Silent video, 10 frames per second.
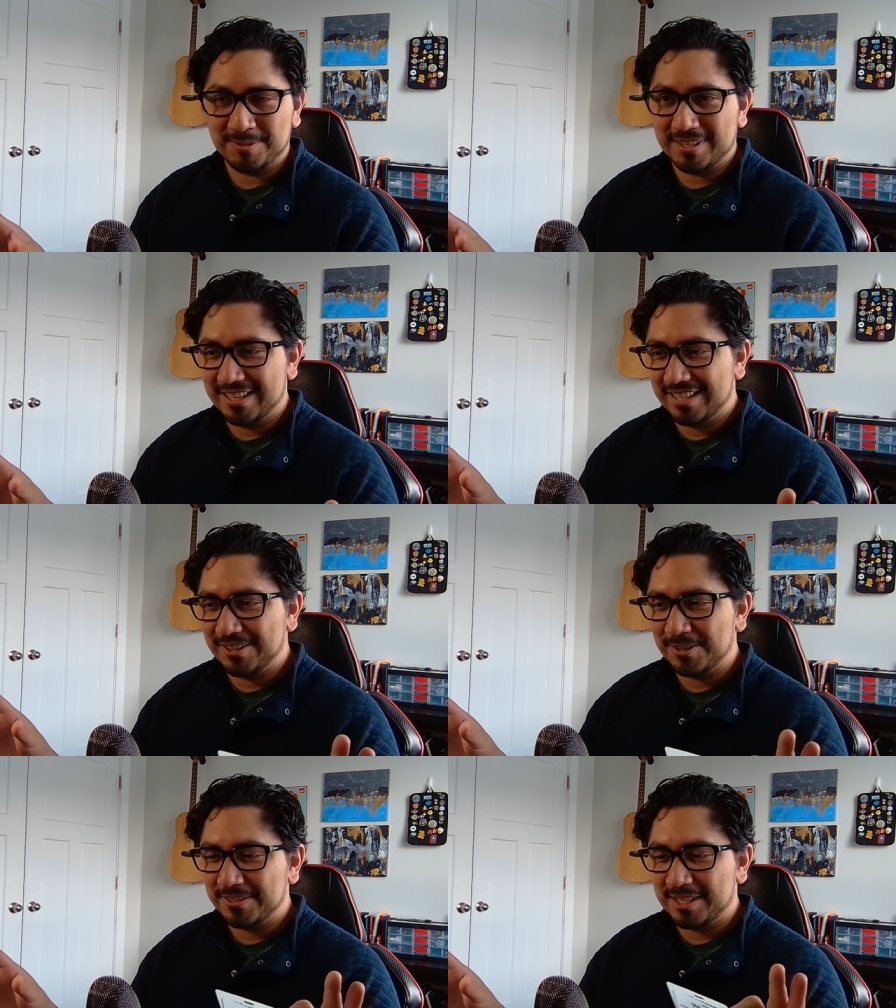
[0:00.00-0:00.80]
They
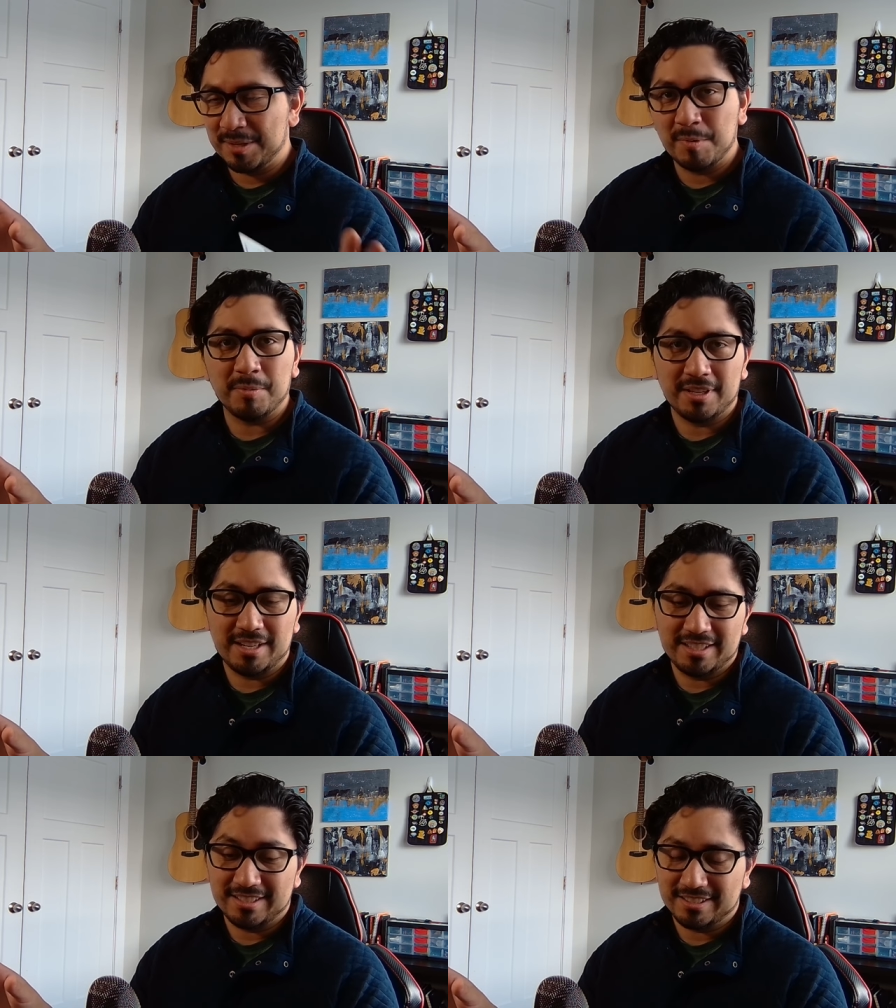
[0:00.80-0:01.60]
are T-Mobile and
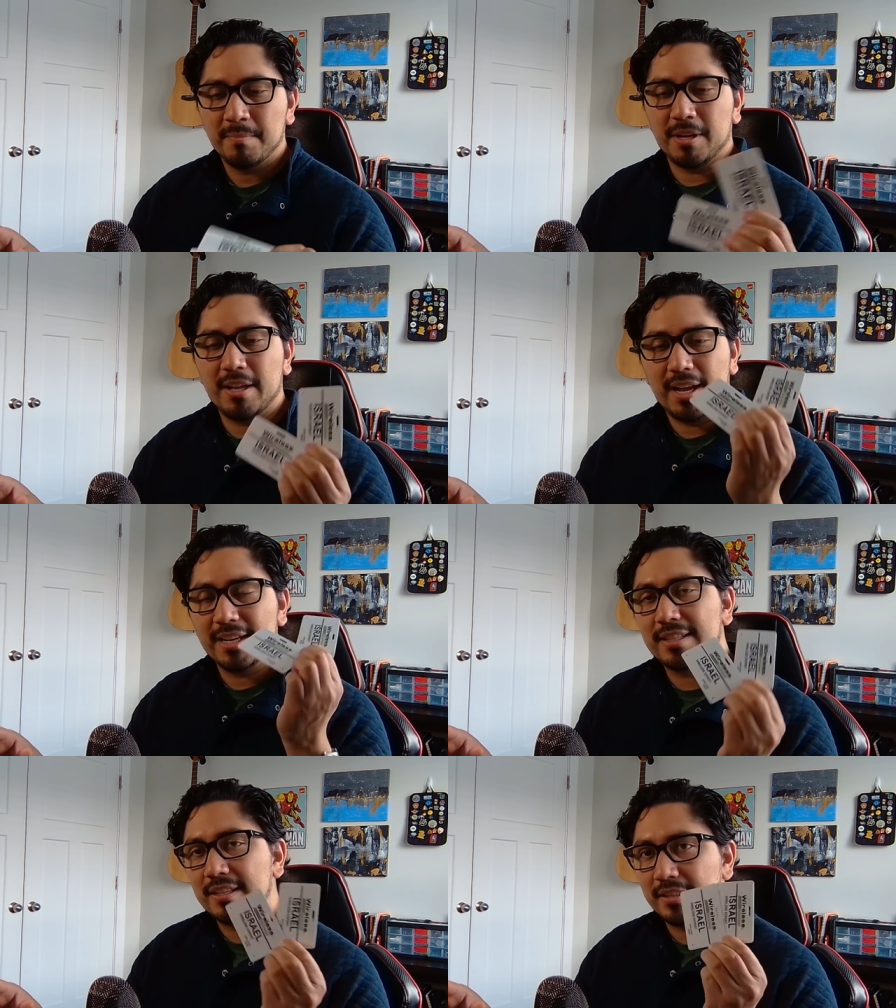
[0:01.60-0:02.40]
AT&T. But I
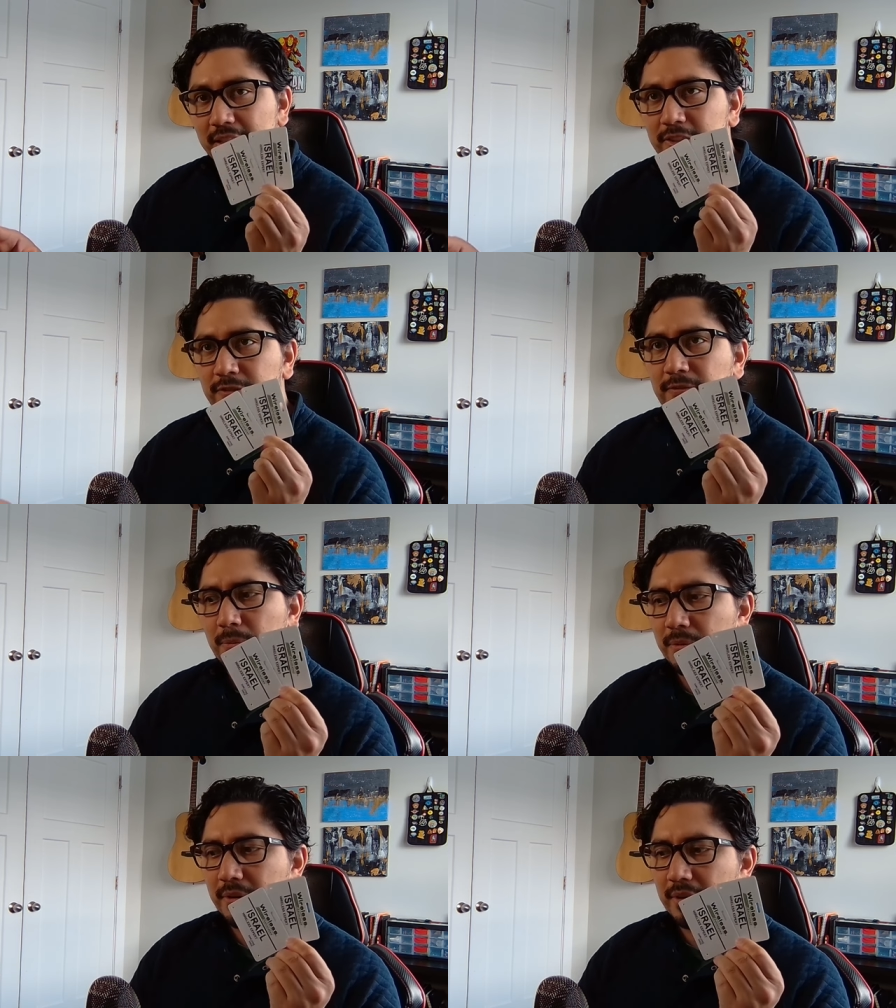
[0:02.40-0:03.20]
did this
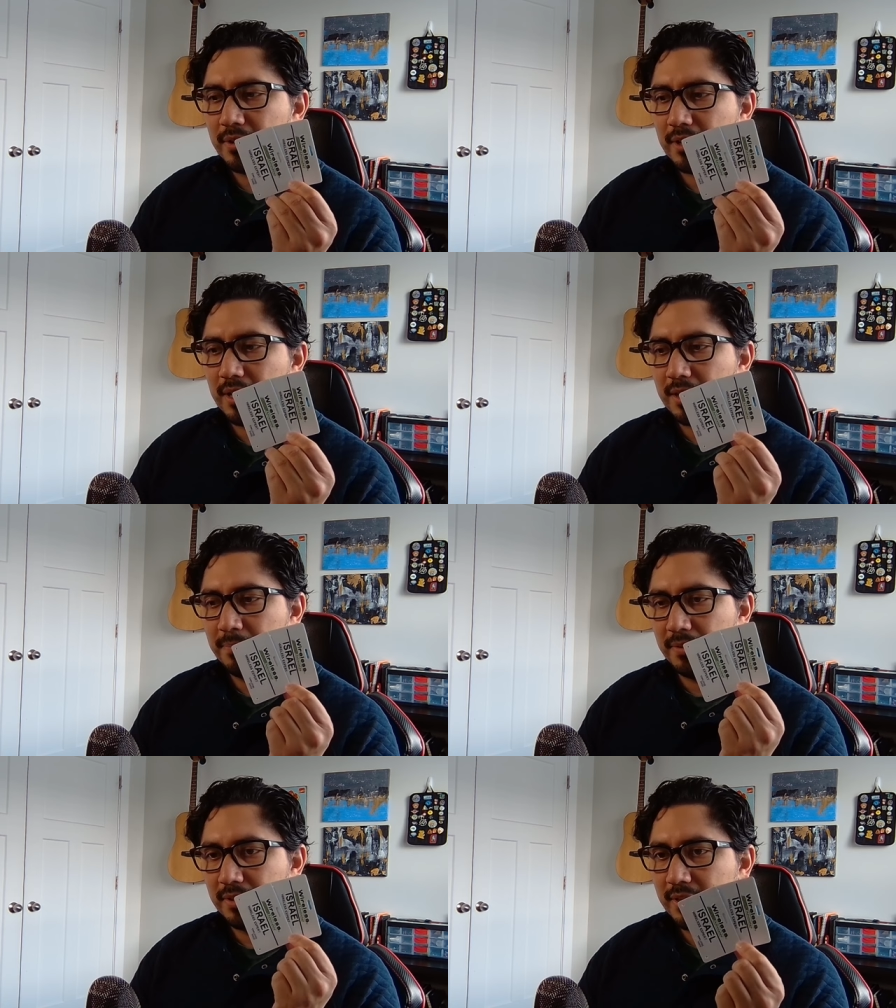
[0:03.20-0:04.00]
for I
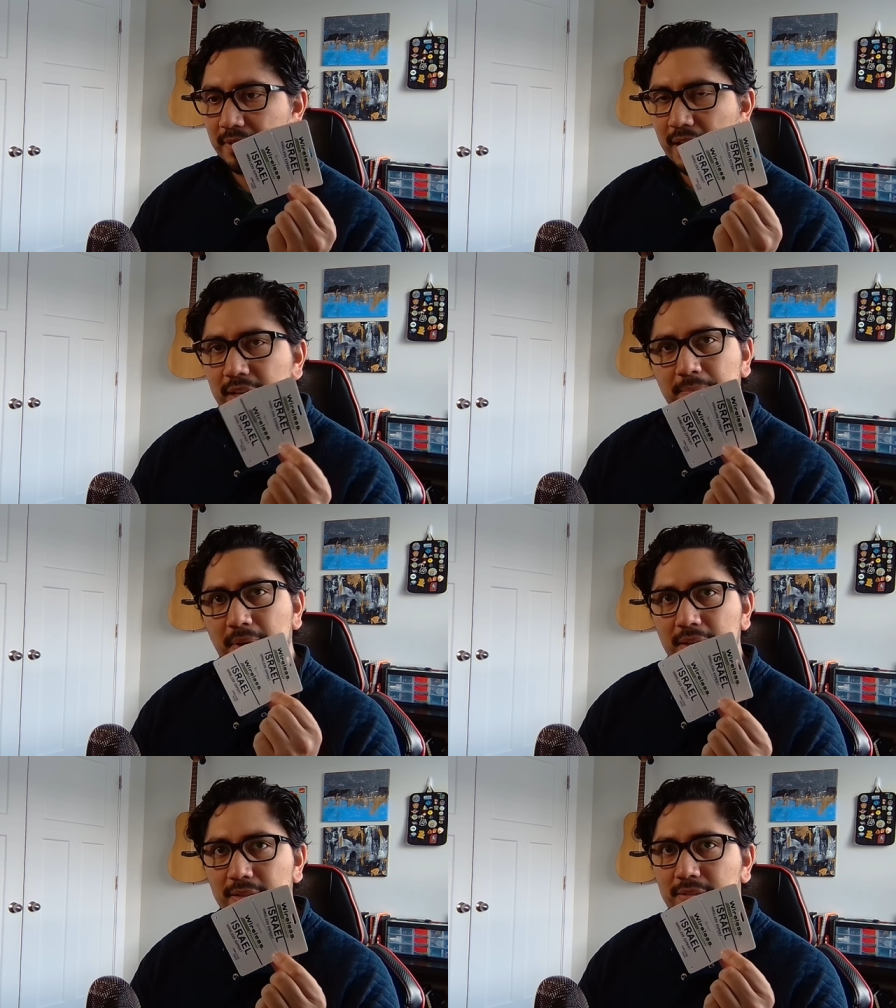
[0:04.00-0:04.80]
believe 8
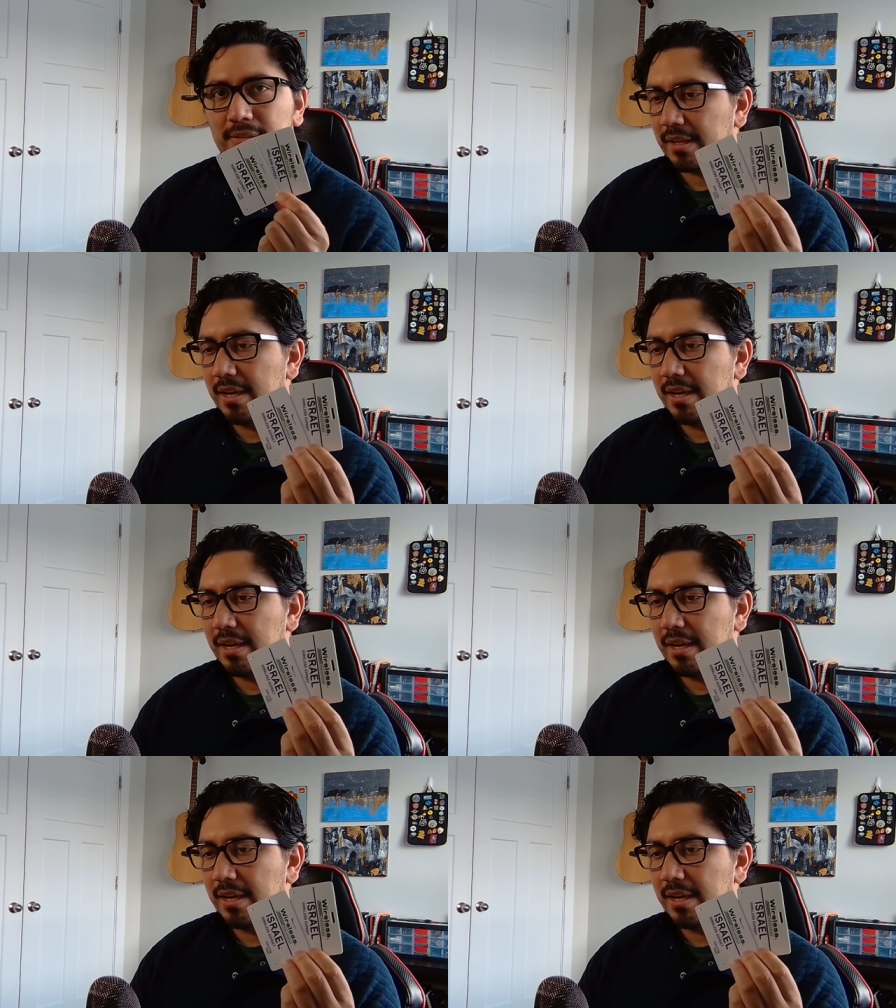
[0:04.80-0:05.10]
months.